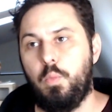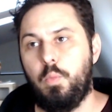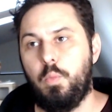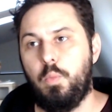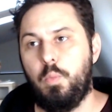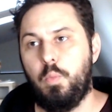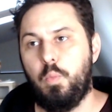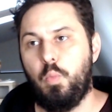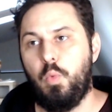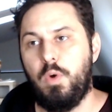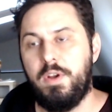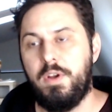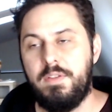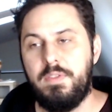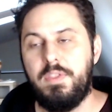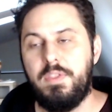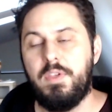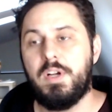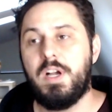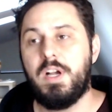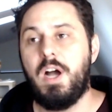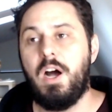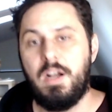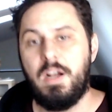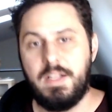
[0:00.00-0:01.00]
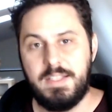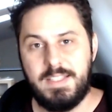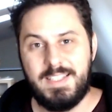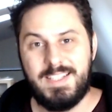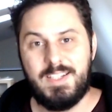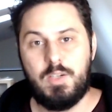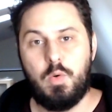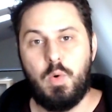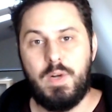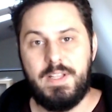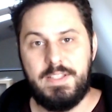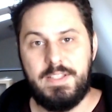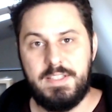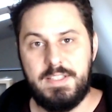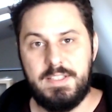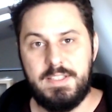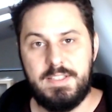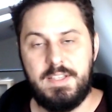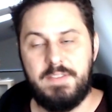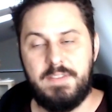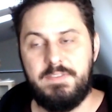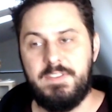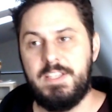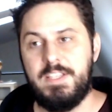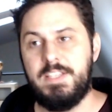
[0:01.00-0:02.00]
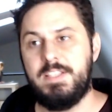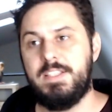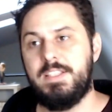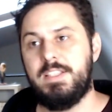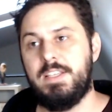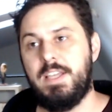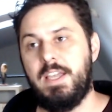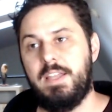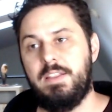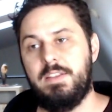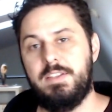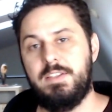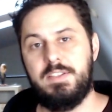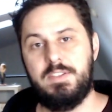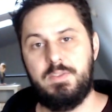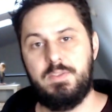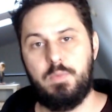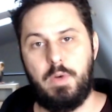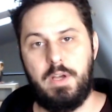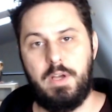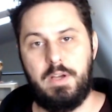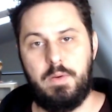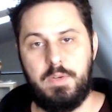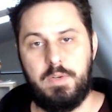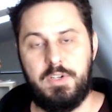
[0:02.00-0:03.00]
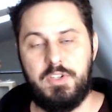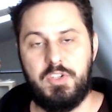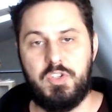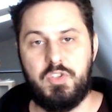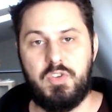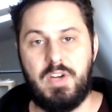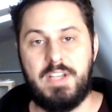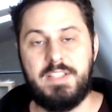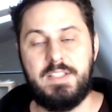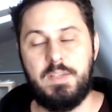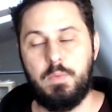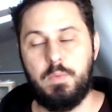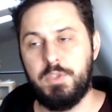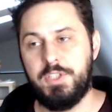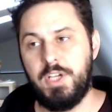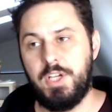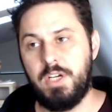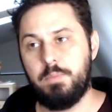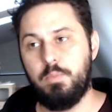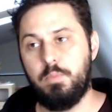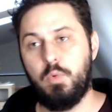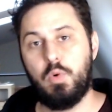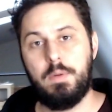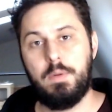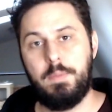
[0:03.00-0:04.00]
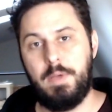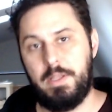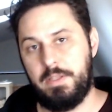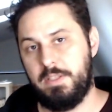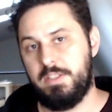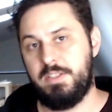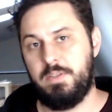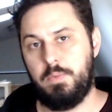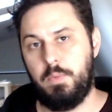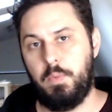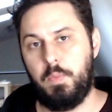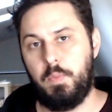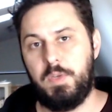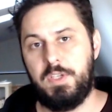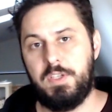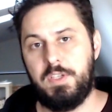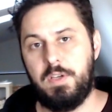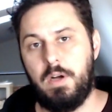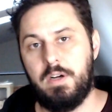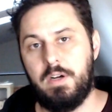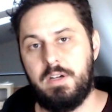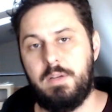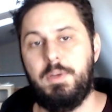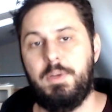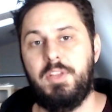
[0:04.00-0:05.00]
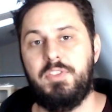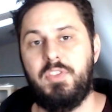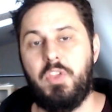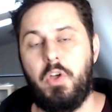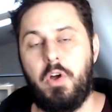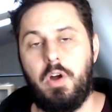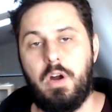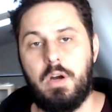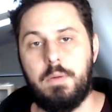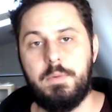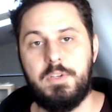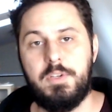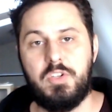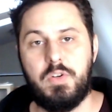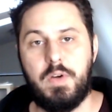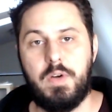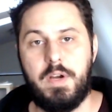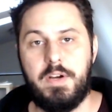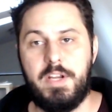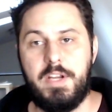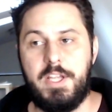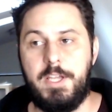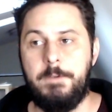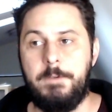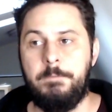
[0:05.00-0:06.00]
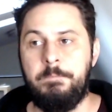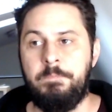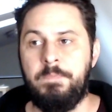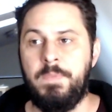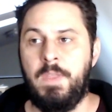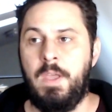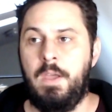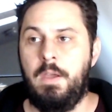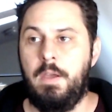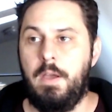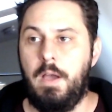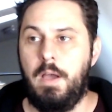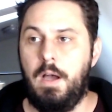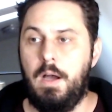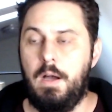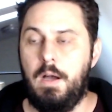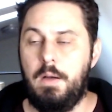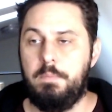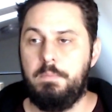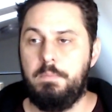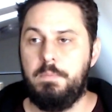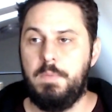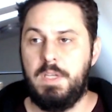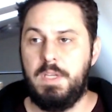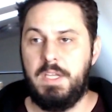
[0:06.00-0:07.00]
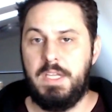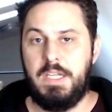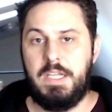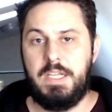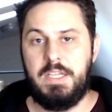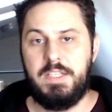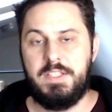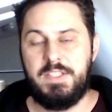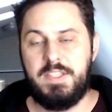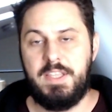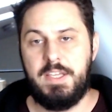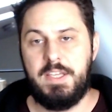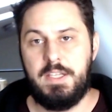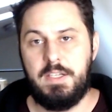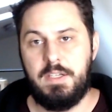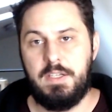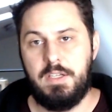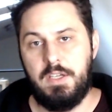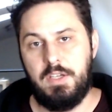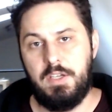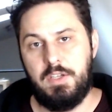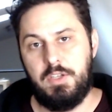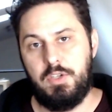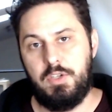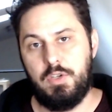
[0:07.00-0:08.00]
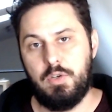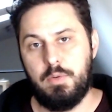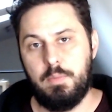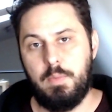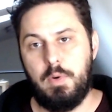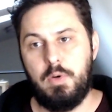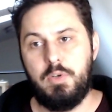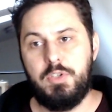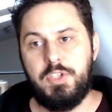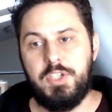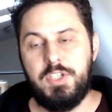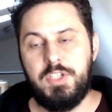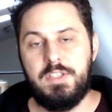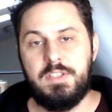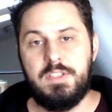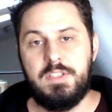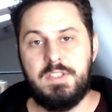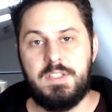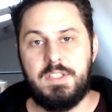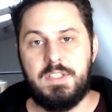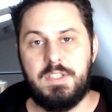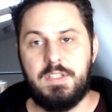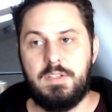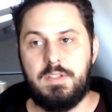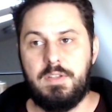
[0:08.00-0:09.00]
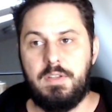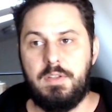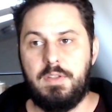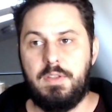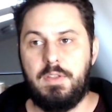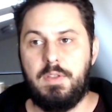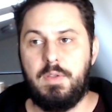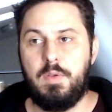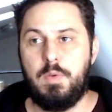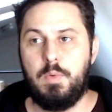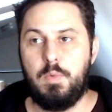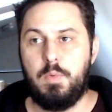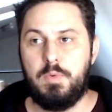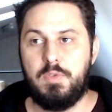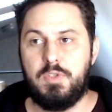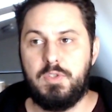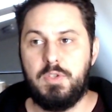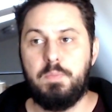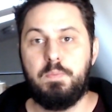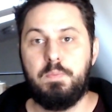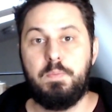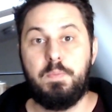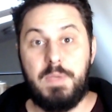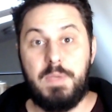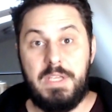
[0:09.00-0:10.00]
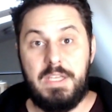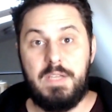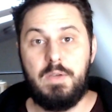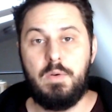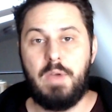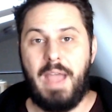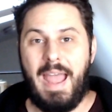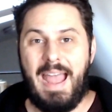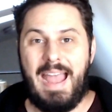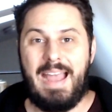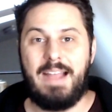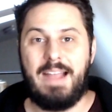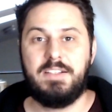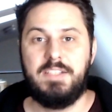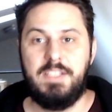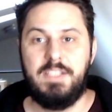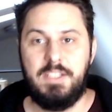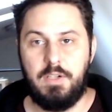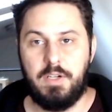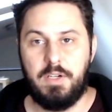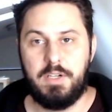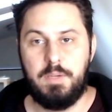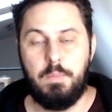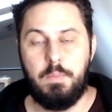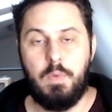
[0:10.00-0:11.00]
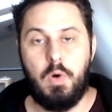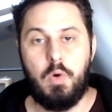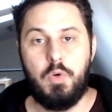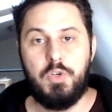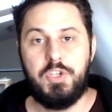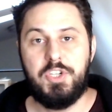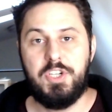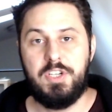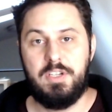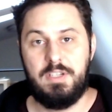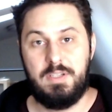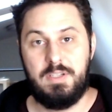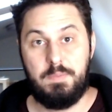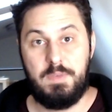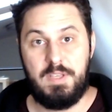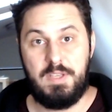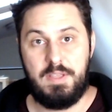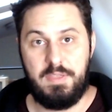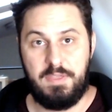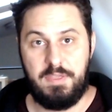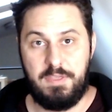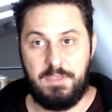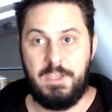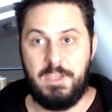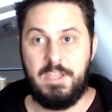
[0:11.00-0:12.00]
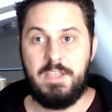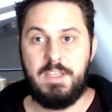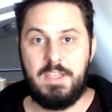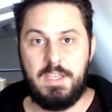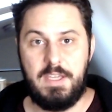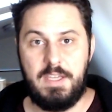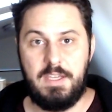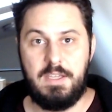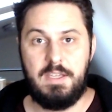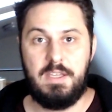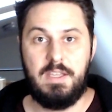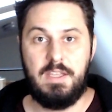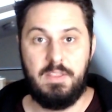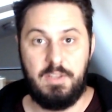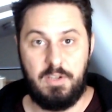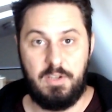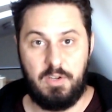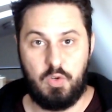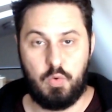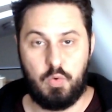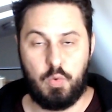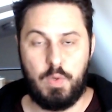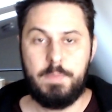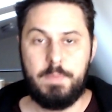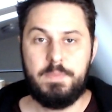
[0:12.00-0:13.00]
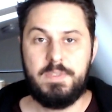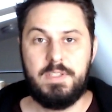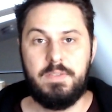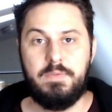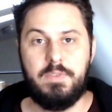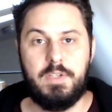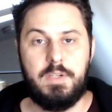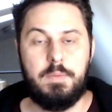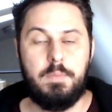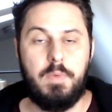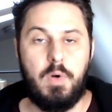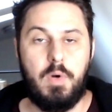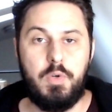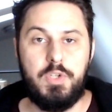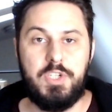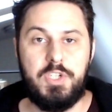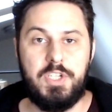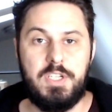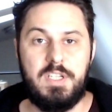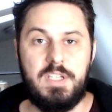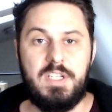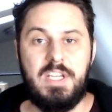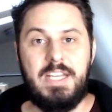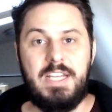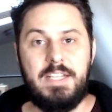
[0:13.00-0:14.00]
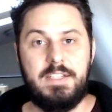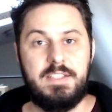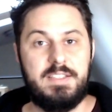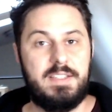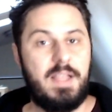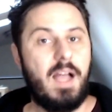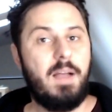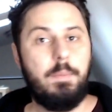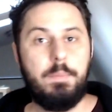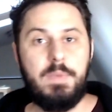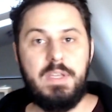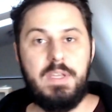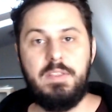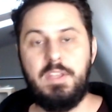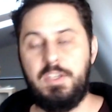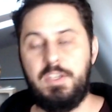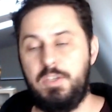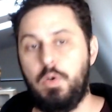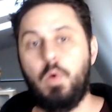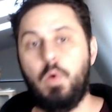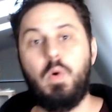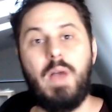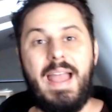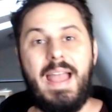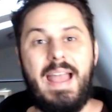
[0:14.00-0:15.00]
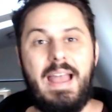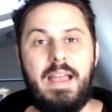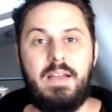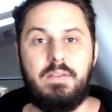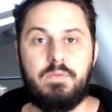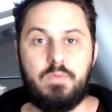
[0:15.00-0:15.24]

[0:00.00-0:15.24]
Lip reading: one of the consequences of this, and this is why I want to stress it, we'll talk more about this when we talk about the arbitrary, is that your emotions, to be acting on emotion and to be thinking in the grips of an emotion does not mean that you don't have